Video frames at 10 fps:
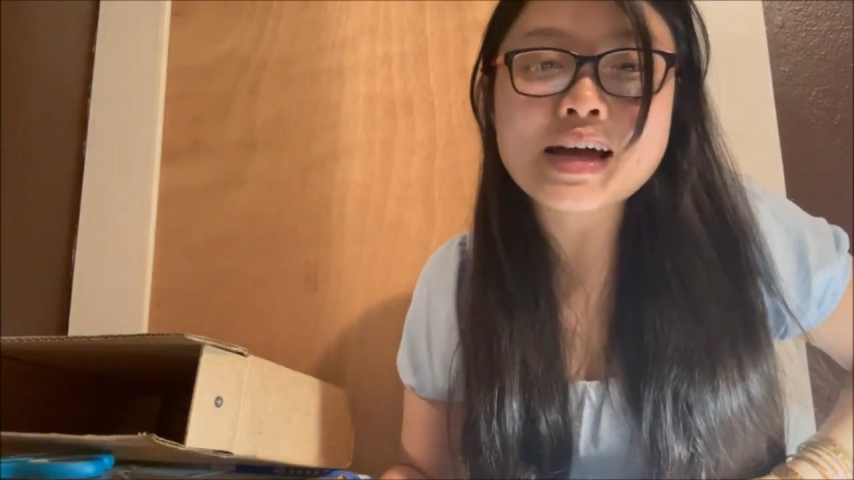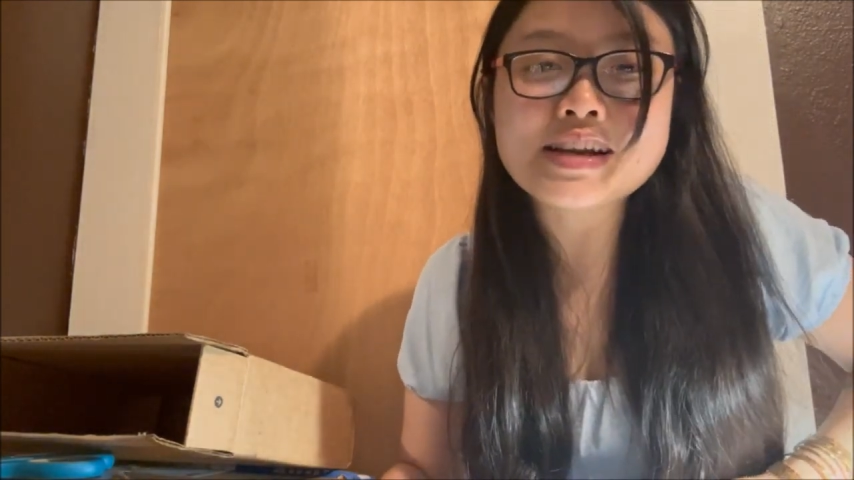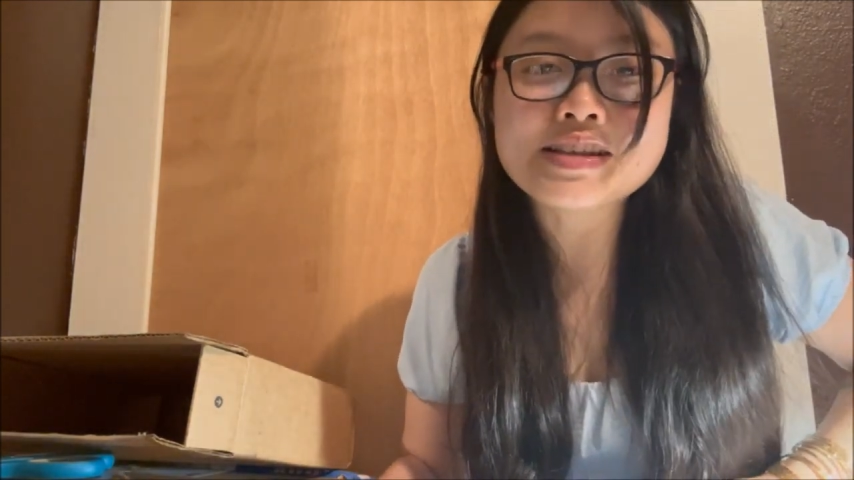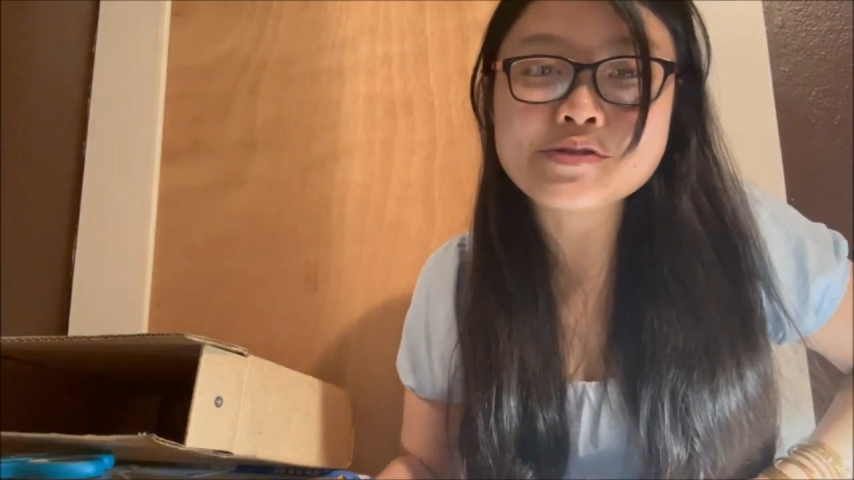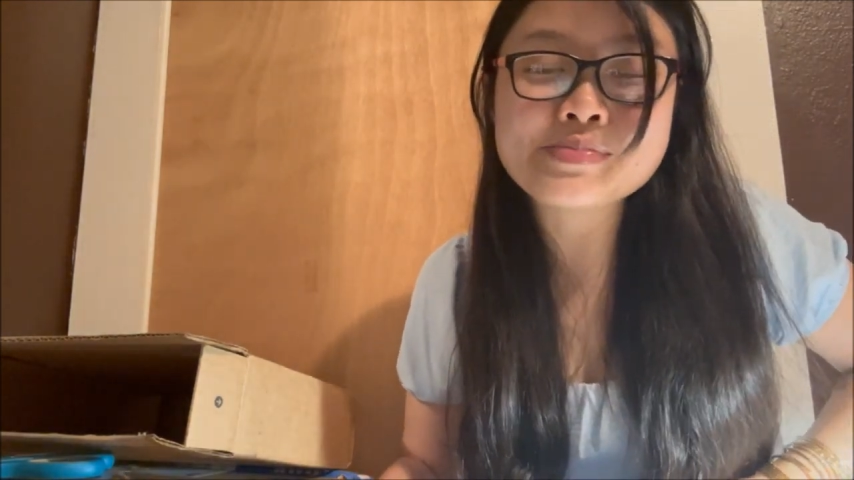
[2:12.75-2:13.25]
at
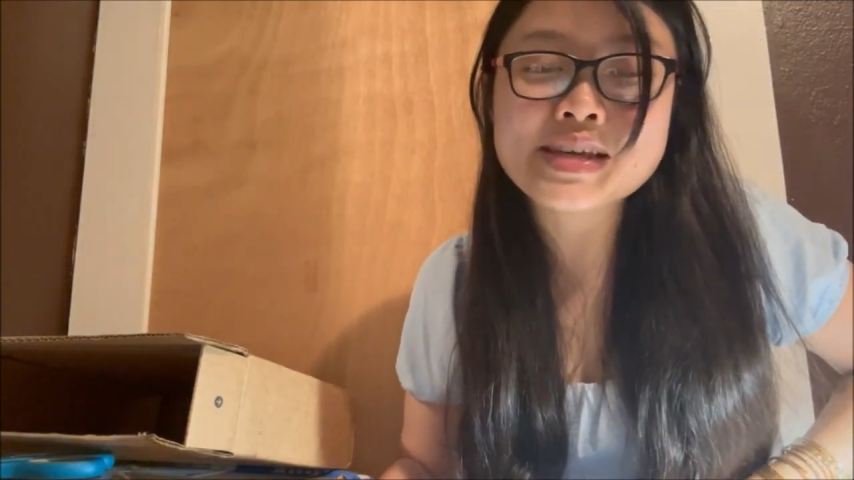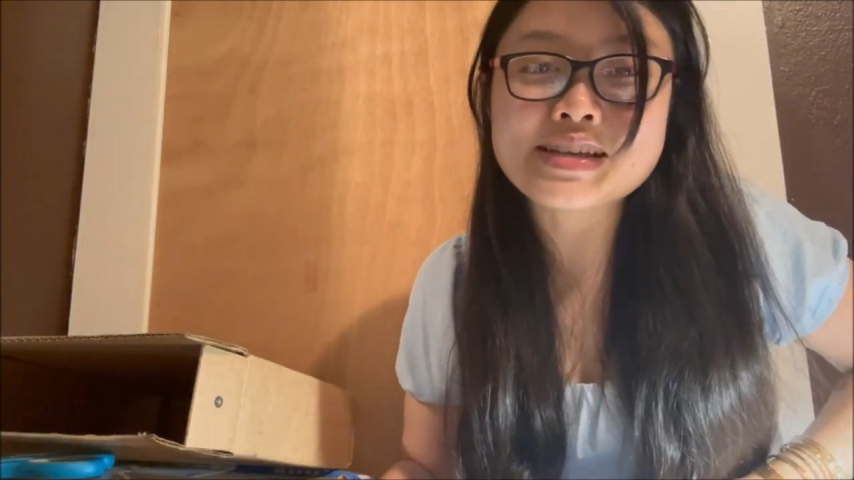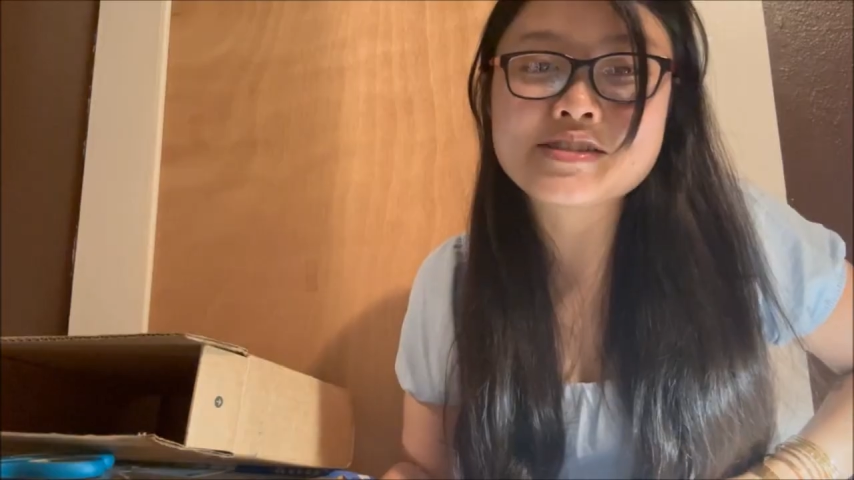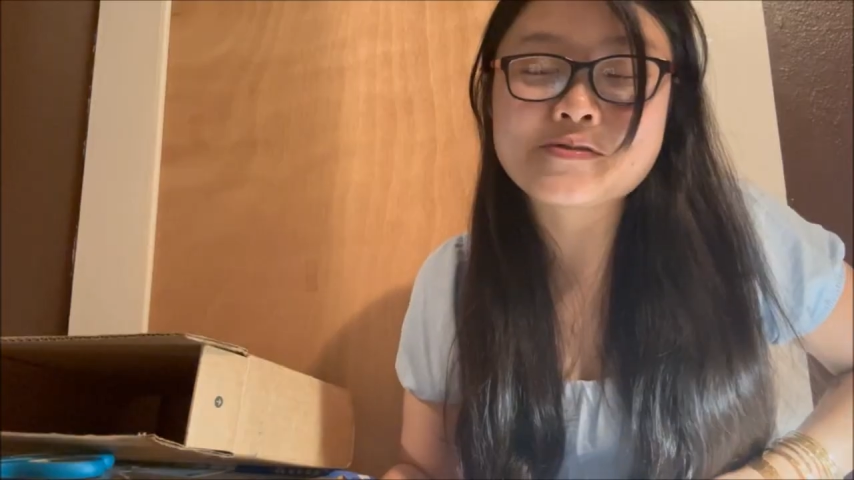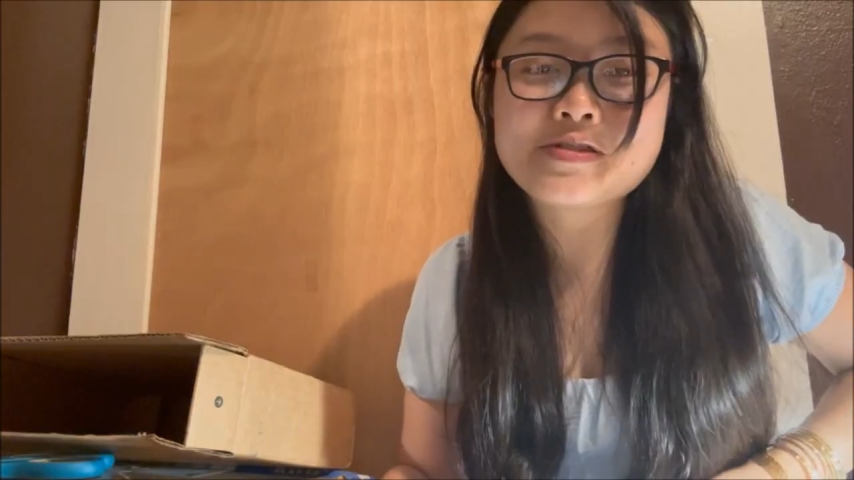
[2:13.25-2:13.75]
a
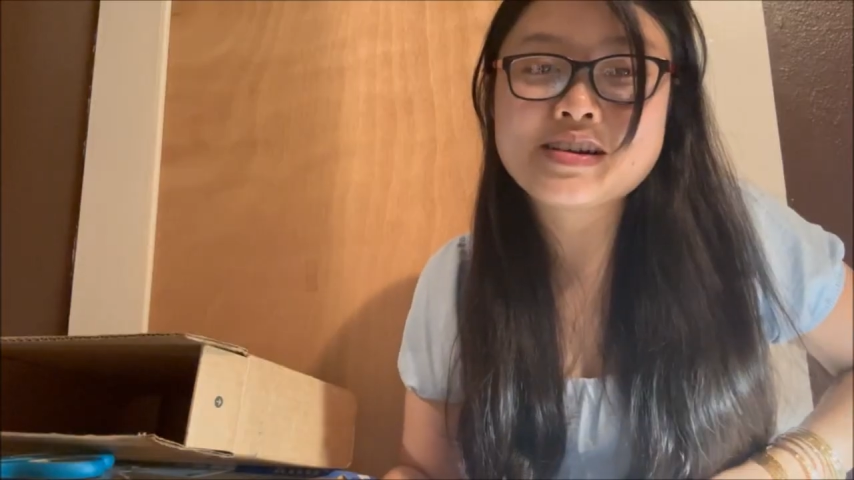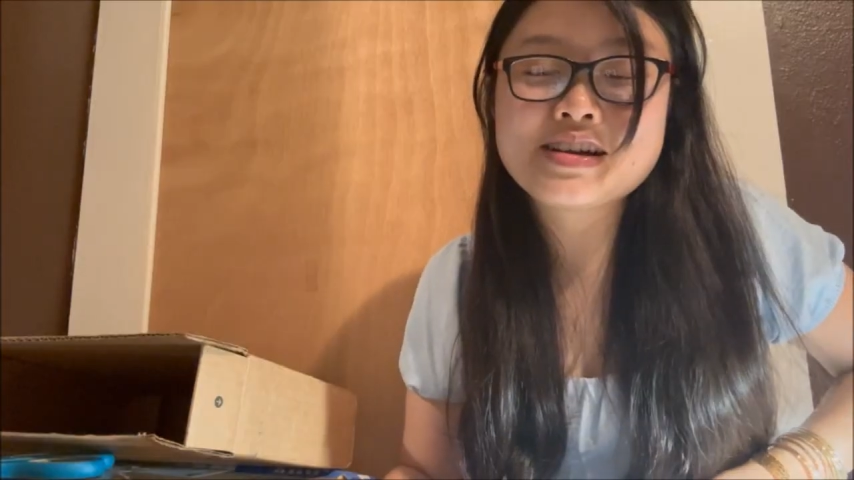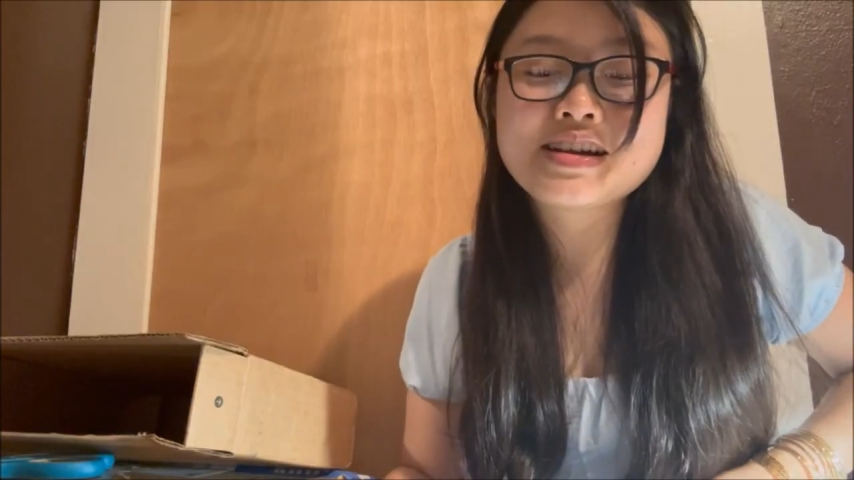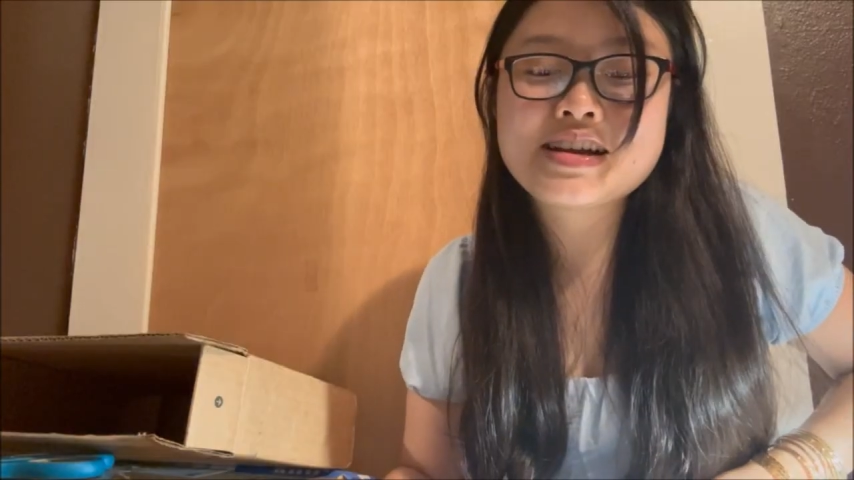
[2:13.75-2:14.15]
UPS store.